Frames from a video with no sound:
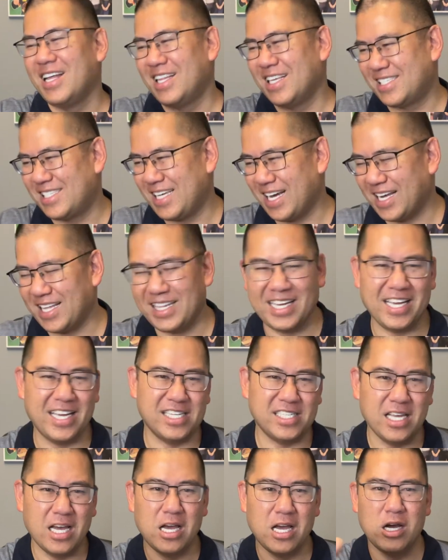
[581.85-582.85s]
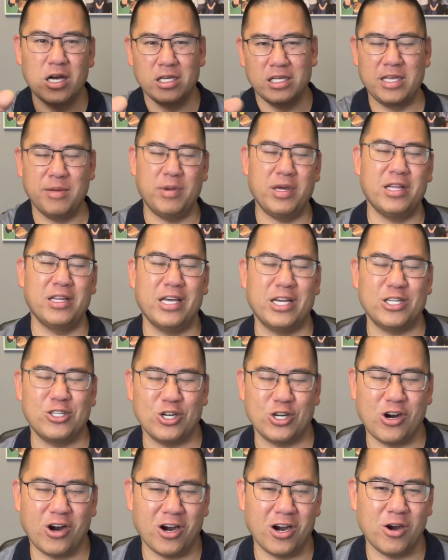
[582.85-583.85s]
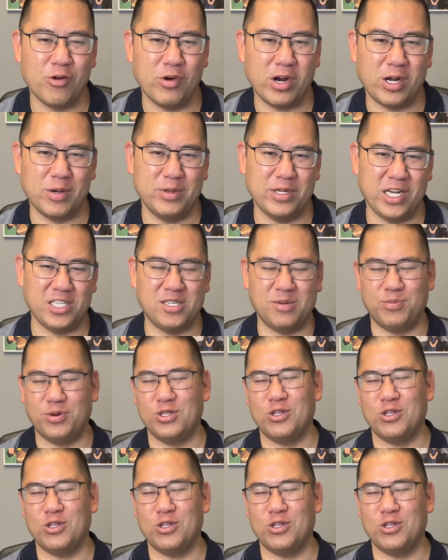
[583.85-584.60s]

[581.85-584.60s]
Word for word: The second thing is give me an electric car recommendation.